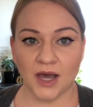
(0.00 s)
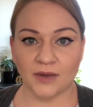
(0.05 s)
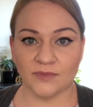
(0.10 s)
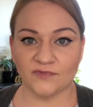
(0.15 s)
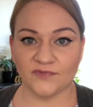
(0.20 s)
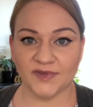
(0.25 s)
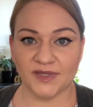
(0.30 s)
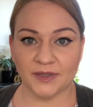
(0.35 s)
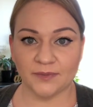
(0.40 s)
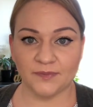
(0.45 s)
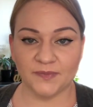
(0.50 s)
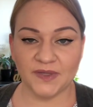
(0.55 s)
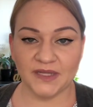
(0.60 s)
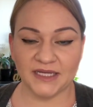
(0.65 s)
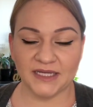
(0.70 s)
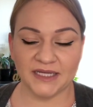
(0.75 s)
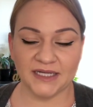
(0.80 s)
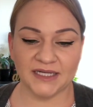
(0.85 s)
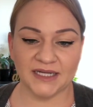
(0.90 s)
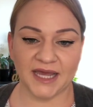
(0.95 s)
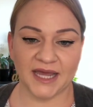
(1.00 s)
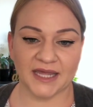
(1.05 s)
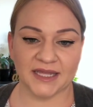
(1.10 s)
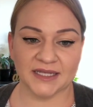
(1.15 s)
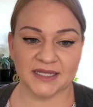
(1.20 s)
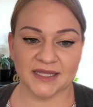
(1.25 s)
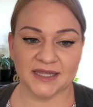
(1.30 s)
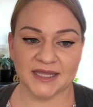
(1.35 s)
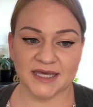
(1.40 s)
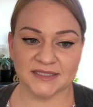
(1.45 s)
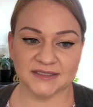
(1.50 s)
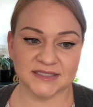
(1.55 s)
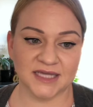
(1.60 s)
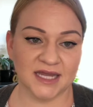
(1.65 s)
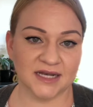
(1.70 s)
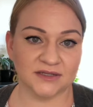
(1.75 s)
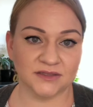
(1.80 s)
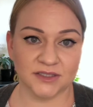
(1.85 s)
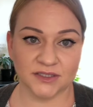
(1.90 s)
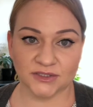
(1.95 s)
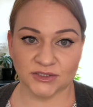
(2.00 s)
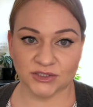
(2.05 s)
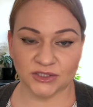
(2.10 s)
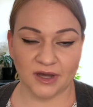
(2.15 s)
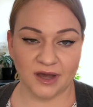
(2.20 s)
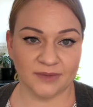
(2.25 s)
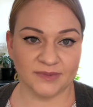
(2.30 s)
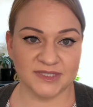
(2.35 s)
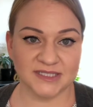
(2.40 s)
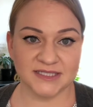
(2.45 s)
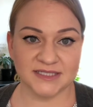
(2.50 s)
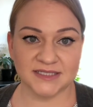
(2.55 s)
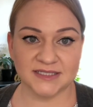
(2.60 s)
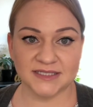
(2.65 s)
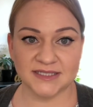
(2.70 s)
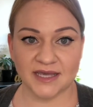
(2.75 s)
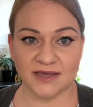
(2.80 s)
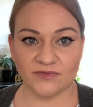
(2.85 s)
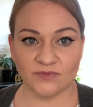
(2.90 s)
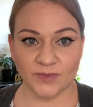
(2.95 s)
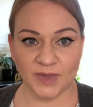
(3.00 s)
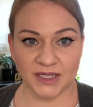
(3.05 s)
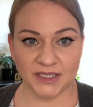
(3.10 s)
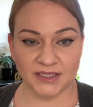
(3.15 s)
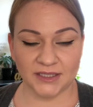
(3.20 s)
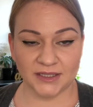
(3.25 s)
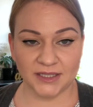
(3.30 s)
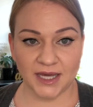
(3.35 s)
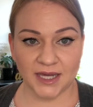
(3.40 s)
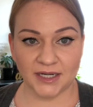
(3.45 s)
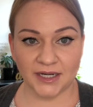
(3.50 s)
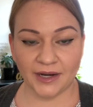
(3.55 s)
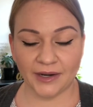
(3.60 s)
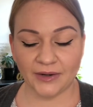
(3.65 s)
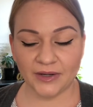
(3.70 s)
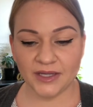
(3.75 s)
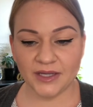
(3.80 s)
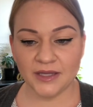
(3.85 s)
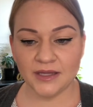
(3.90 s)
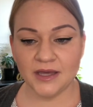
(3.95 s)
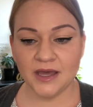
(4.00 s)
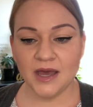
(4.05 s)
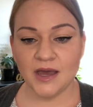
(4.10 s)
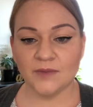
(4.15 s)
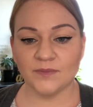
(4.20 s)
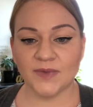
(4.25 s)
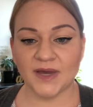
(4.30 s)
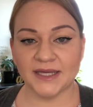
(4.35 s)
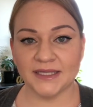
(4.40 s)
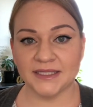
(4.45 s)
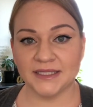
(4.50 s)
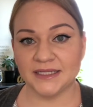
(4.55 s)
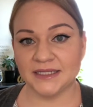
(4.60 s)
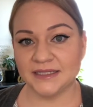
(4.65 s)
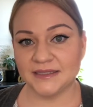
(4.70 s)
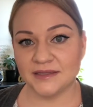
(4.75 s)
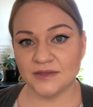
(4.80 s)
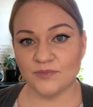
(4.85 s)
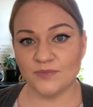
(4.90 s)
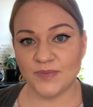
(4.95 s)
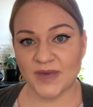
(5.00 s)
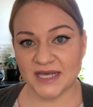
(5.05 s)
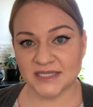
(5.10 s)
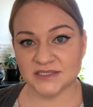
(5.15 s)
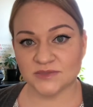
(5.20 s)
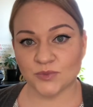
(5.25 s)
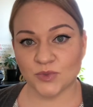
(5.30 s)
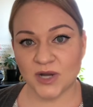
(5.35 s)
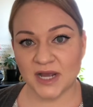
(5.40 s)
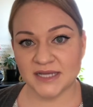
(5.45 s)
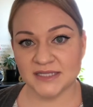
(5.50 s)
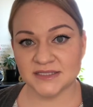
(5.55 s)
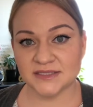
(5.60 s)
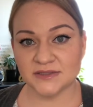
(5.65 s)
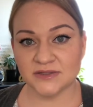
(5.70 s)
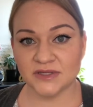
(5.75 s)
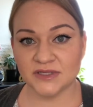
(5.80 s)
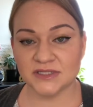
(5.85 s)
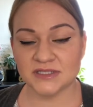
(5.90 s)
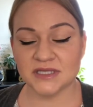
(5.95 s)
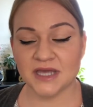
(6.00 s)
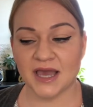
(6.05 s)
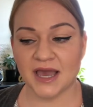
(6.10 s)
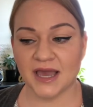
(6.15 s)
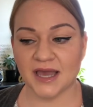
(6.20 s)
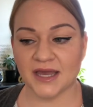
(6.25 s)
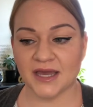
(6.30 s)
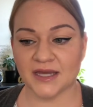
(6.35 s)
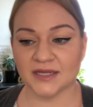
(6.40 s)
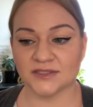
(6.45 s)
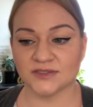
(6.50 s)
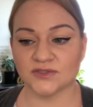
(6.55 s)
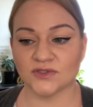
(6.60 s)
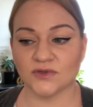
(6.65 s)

via bidding, and that's kind of their job, is to save money in that area by getting the best prices and